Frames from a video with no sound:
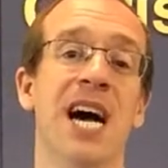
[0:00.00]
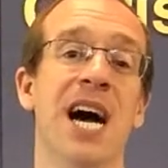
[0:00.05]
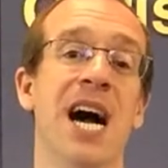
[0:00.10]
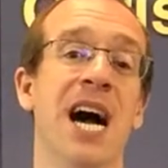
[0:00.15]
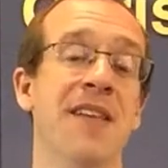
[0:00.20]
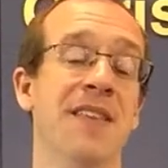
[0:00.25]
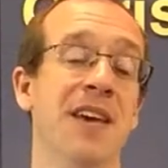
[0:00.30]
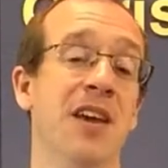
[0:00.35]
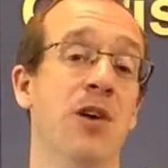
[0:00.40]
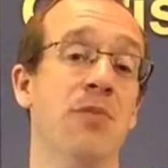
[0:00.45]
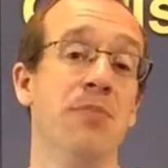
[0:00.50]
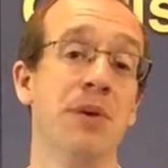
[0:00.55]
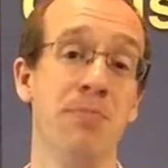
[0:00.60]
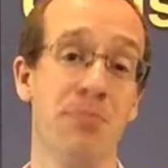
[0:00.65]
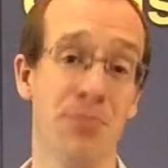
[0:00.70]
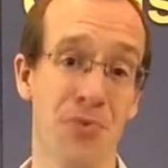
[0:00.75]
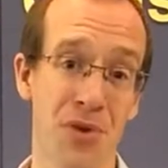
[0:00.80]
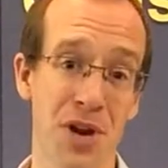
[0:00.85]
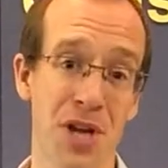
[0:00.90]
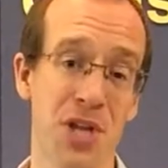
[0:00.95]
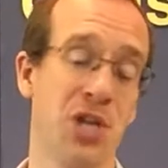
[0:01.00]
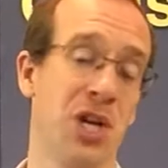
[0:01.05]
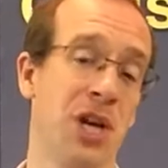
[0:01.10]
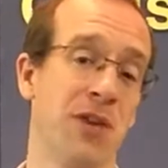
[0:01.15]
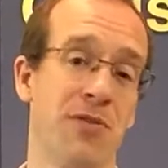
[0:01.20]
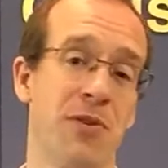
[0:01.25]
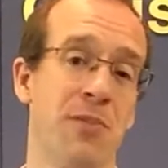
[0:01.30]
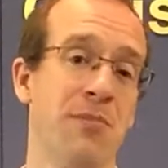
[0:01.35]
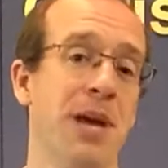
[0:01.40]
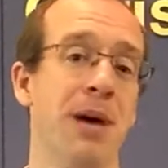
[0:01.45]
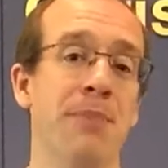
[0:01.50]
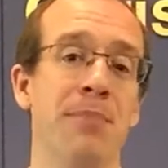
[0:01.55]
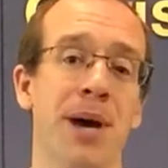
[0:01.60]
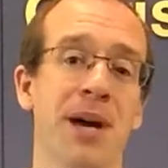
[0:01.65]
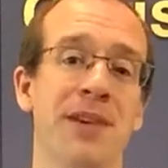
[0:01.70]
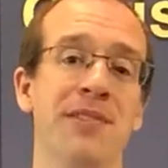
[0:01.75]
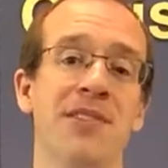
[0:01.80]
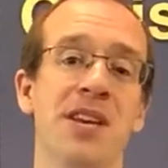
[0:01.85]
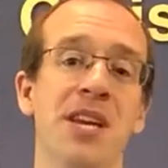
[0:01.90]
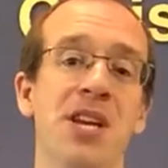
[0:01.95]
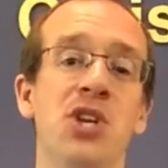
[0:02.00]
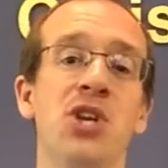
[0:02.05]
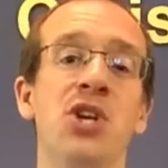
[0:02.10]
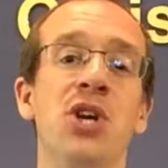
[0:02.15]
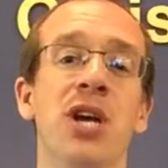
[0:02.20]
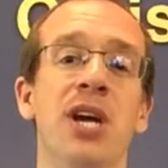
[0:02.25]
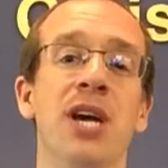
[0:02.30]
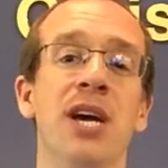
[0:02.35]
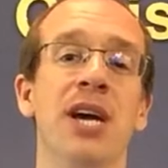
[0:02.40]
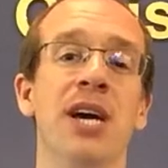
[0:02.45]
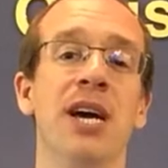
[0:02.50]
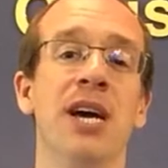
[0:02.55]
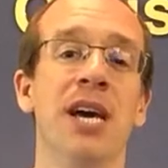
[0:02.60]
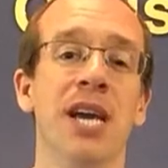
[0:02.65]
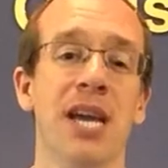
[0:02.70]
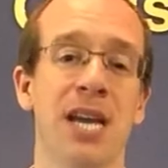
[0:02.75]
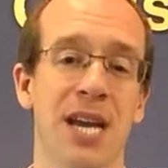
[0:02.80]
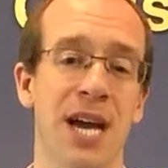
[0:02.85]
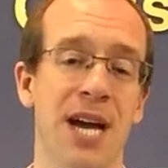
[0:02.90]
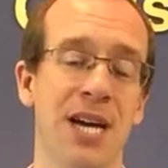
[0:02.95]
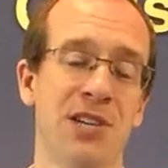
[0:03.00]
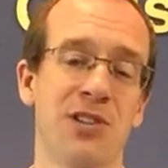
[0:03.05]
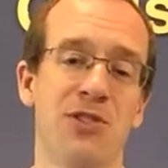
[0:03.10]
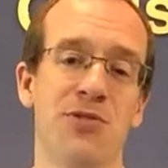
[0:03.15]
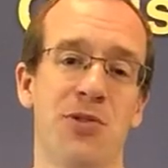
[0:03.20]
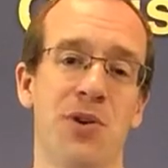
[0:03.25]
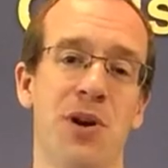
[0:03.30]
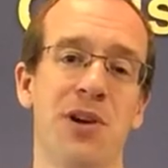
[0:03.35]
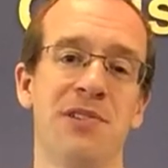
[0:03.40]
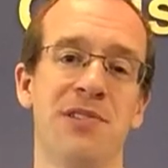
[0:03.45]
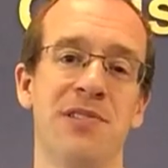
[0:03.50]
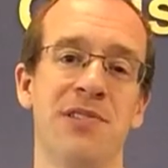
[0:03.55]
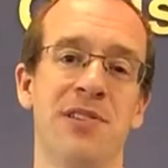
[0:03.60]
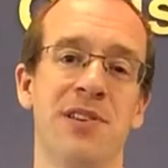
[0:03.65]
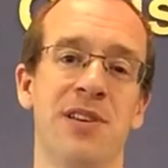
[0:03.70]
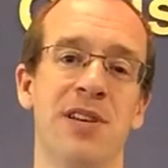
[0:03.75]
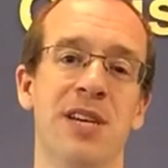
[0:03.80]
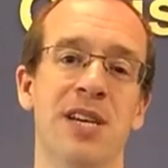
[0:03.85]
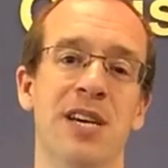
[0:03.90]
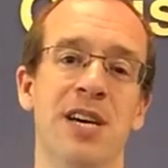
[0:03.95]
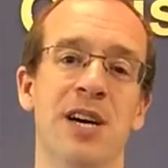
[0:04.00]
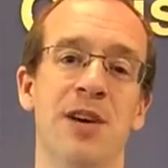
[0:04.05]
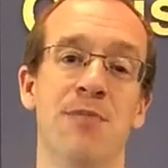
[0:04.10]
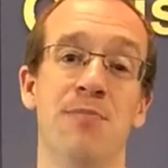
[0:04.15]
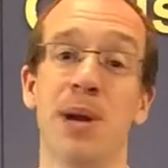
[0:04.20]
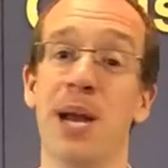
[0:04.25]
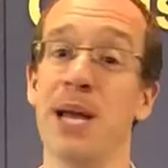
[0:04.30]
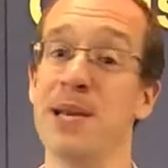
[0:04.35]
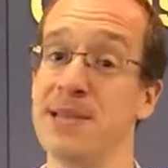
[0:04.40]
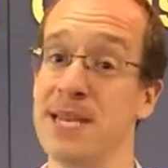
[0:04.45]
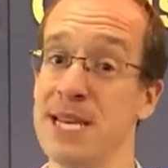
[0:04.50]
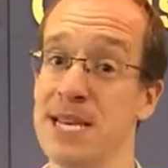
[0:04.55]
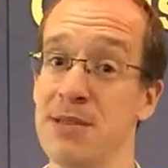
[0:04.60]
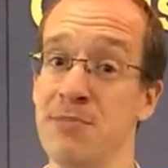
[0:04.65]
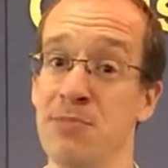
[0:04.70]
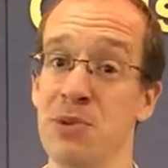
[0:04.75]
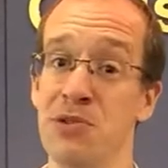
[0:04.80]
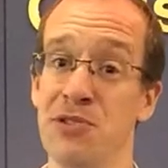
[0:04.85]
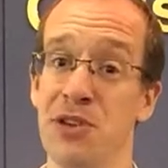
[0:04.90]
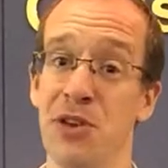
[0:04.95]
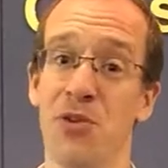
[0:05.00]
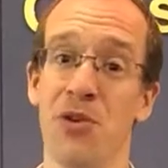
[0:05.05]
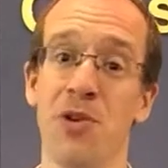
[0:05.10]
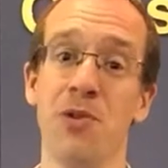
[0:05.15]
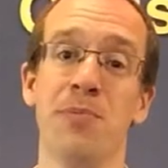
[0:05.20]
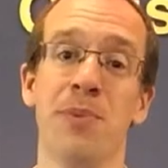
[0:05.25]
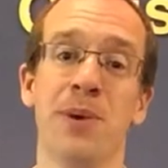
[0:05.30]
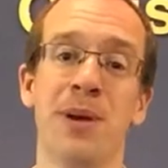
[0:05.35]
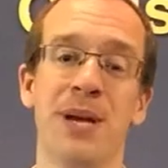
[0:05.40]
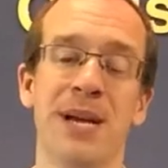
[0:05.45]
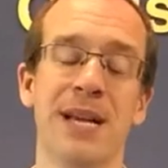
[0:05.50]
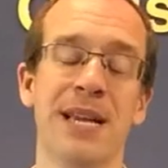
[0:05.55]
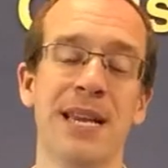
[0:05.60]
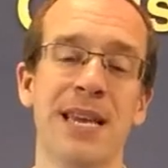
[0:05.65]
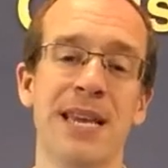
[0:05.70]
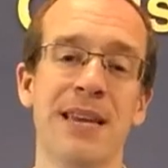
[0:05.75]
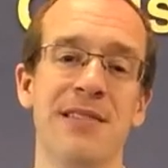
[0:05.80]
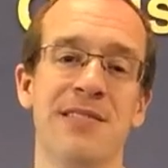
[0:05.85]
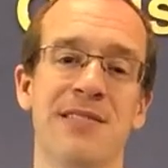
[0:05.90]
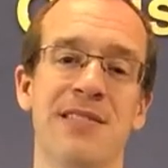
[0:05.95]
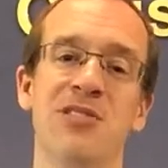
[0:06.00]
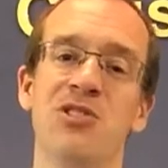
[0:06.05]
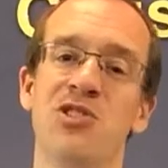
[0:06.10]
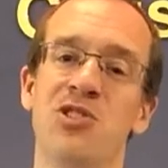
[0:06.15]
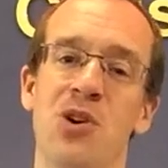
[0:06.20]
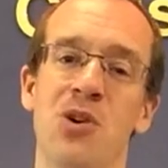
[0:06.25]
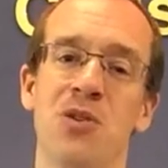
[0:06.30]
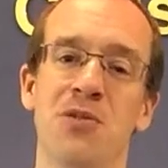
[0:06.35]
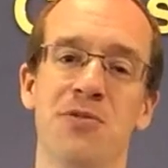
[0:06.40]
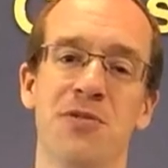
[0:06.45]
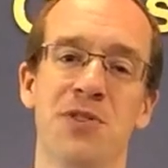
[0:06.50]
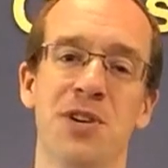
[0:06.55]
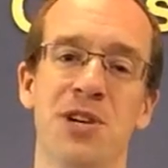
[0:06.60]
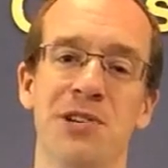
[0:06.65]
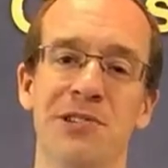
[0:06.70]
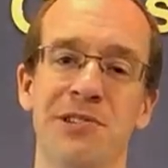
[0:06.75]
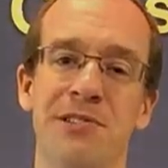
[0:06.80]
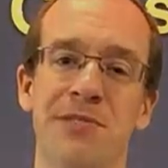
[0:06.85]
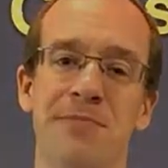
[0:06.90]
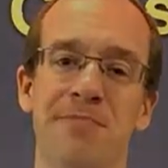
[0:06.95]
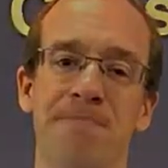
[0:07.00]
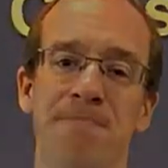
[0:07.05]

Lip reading: and then I'll be preaching from that passage in Acts for us. But let's hear the music group lead us in song first.